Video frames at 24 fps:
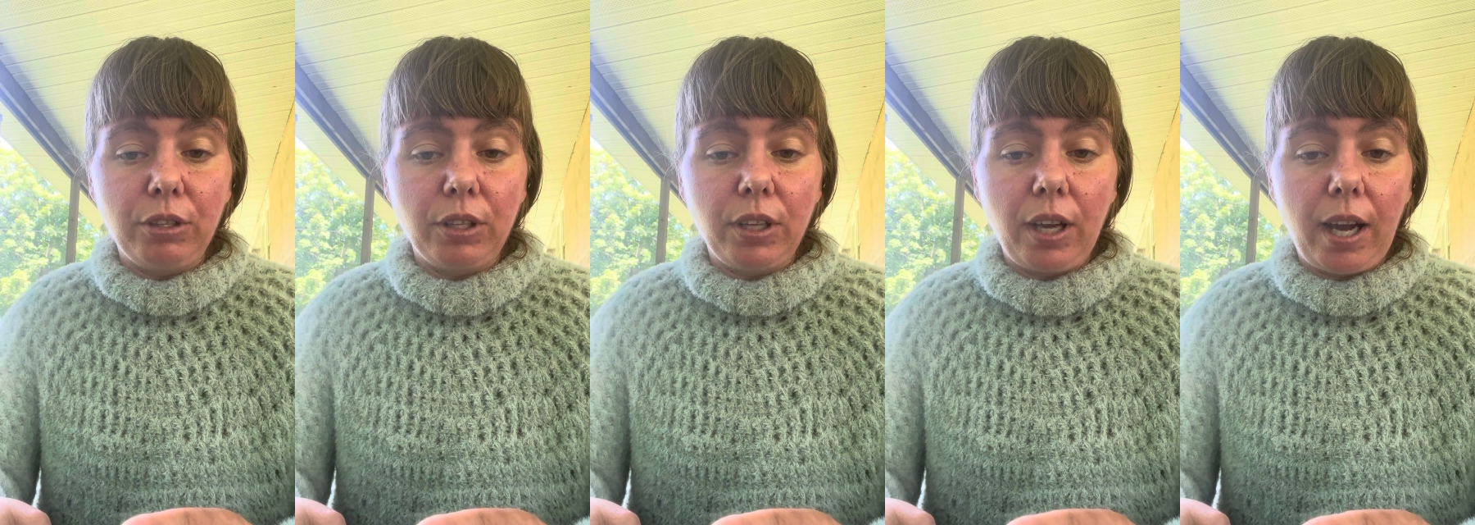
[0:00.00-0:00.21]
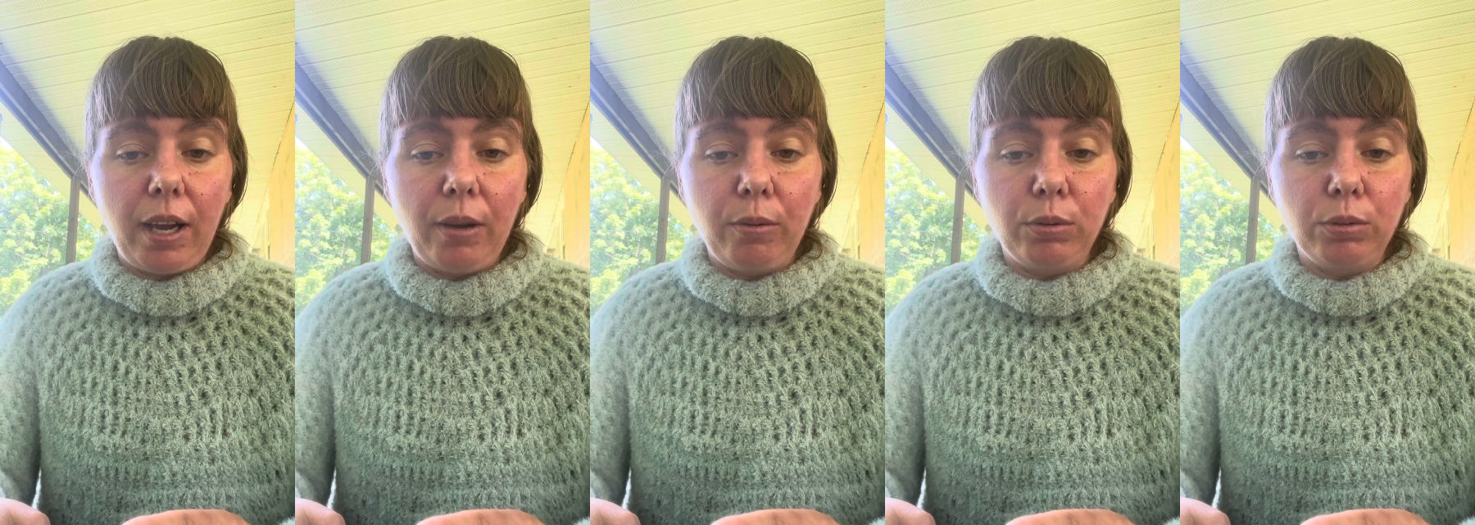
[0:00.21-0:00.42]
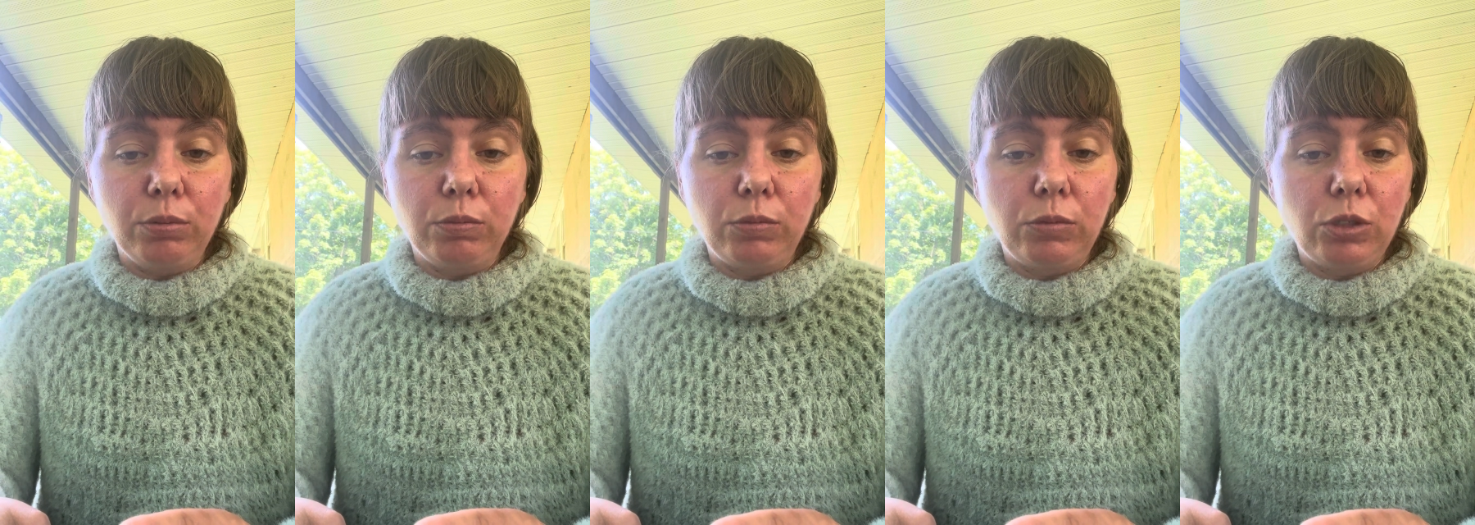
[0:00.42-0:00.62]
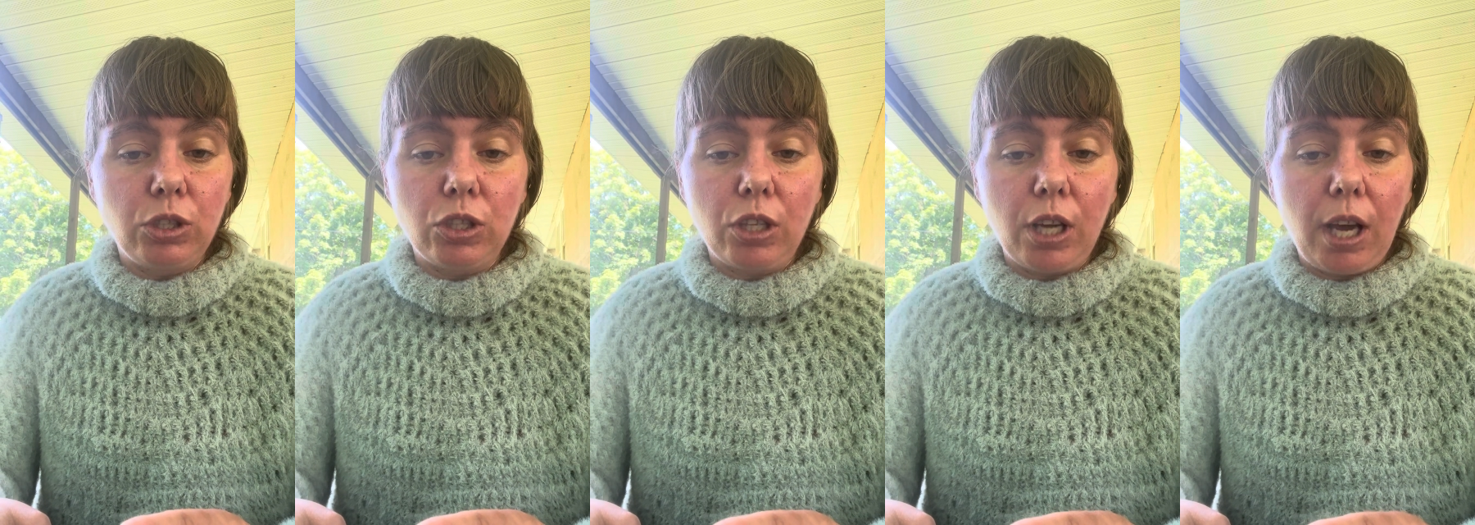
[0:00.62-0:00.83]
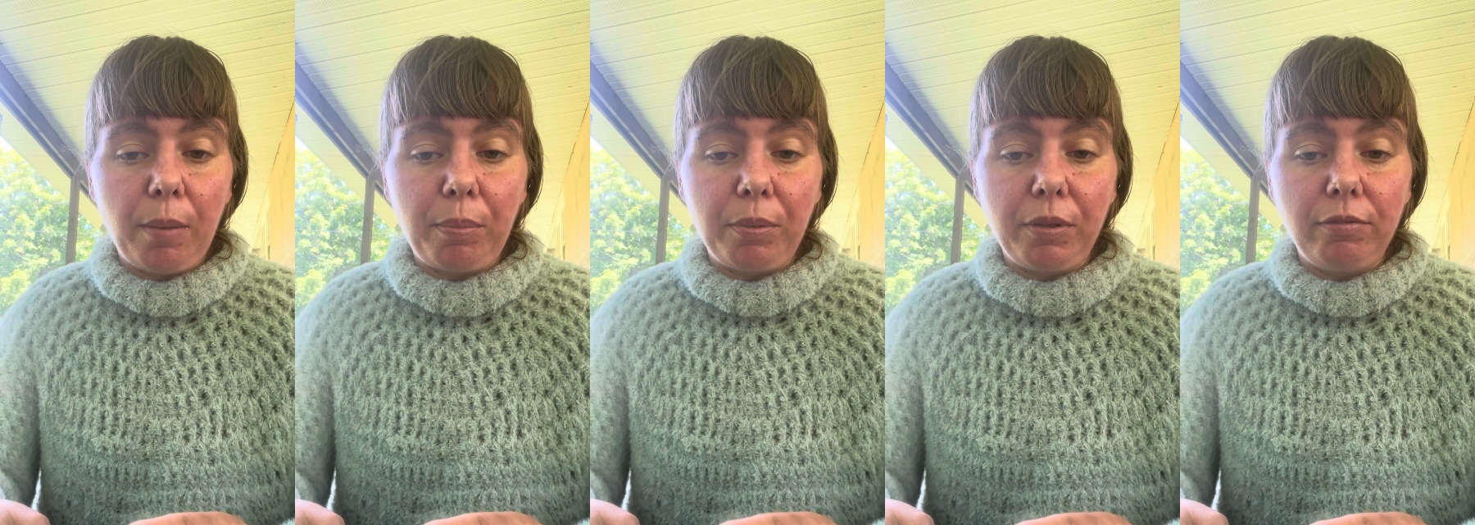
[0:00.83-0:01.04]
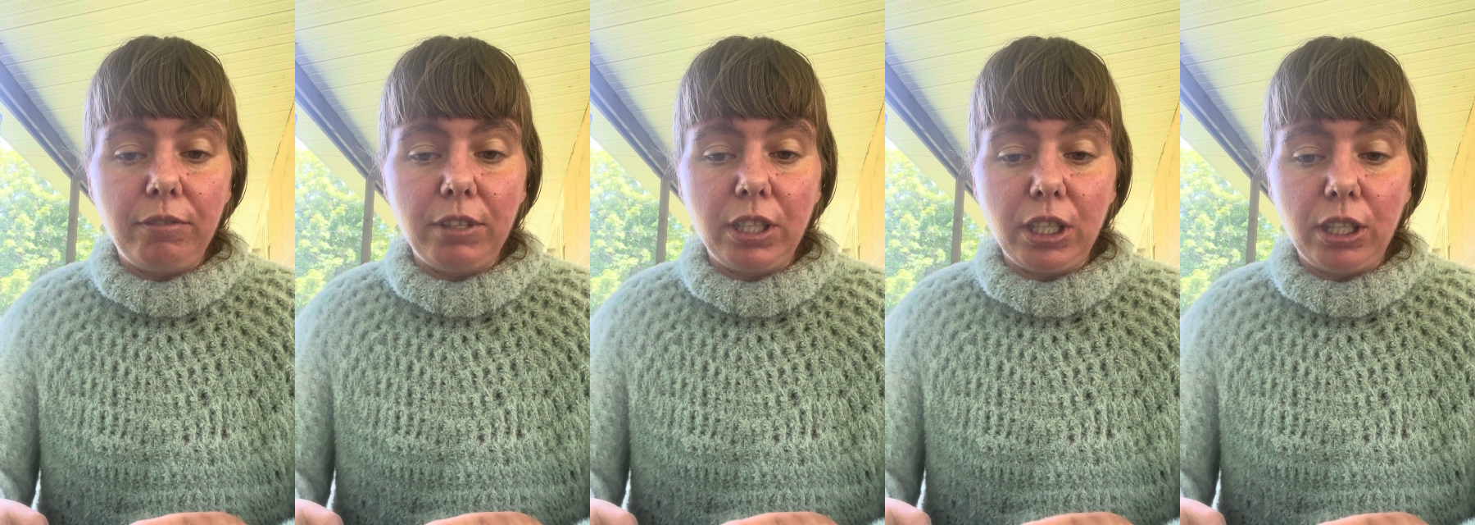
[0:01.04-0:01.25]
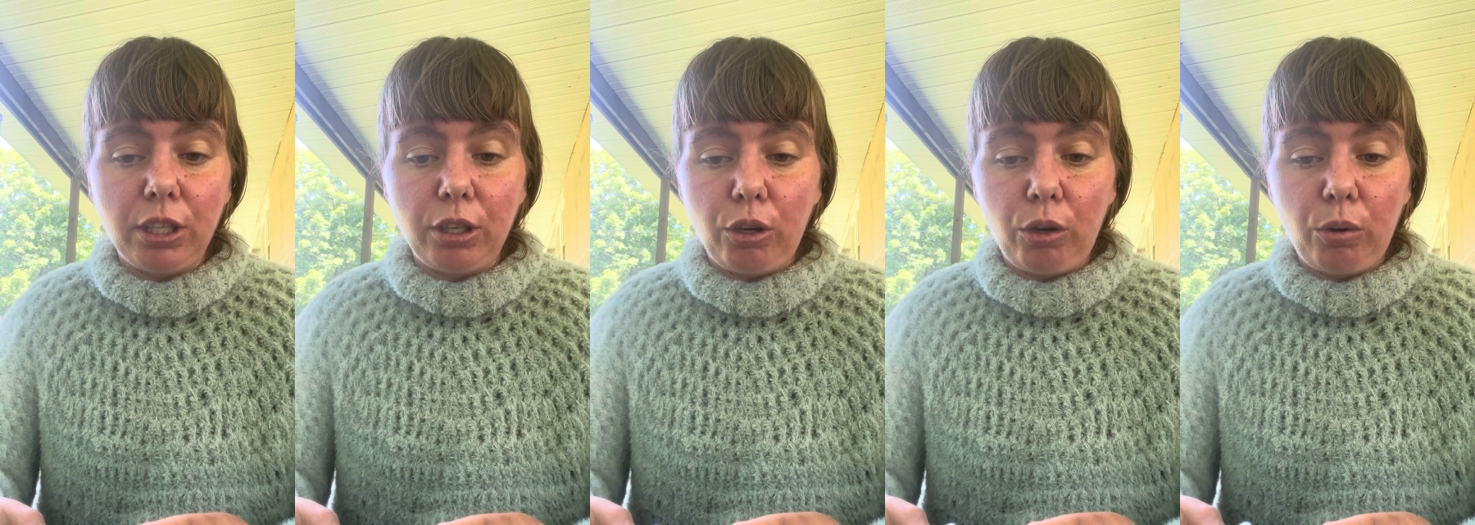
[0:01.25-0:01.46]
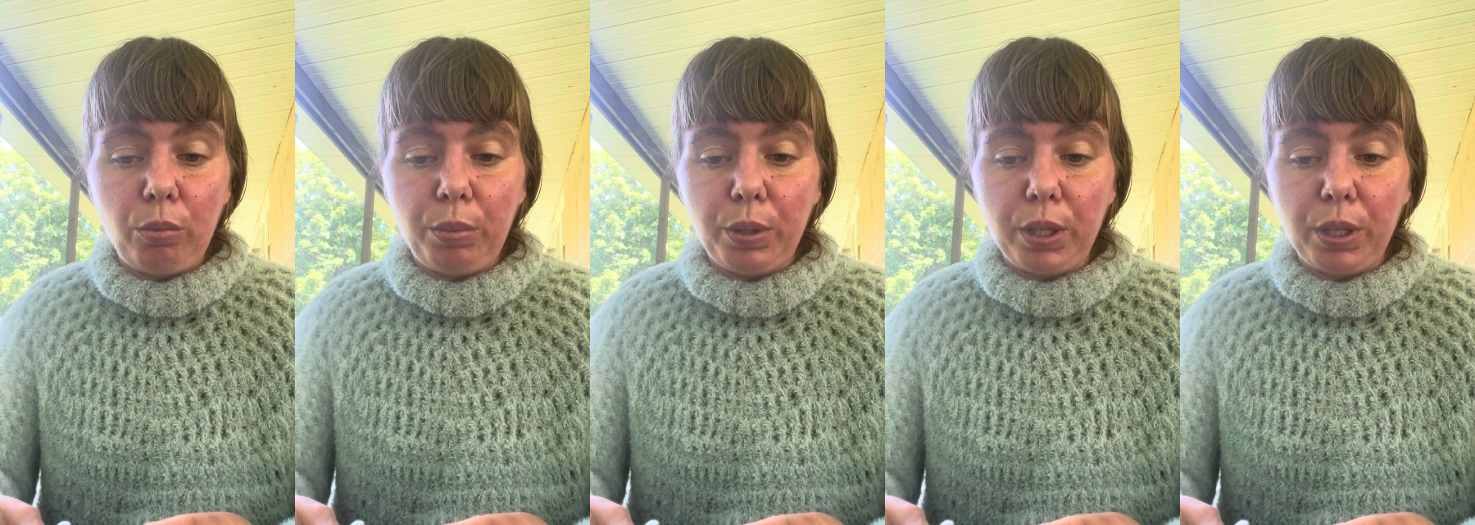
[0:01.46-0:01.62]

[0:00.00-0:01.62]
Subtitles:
I will stop the video,